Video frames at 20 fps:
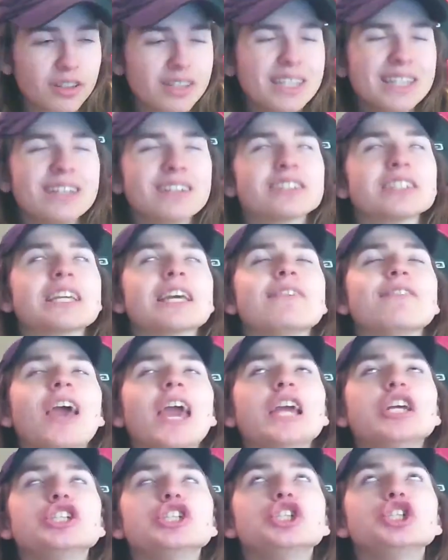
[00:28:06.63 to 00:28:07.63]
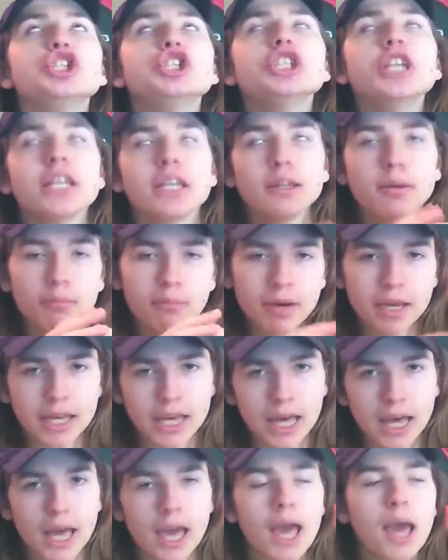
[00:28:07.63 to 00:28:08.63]
He doesn't give a shit, my
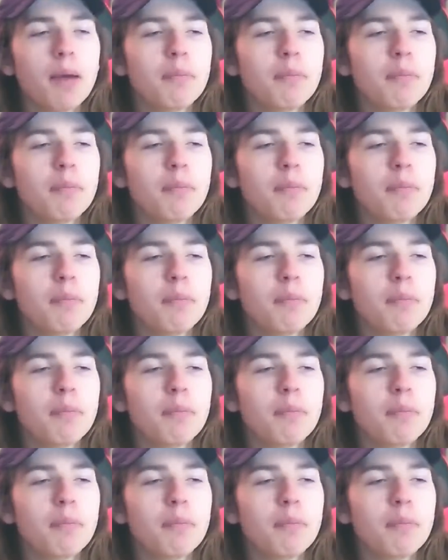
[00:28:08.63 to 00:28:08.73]
guy.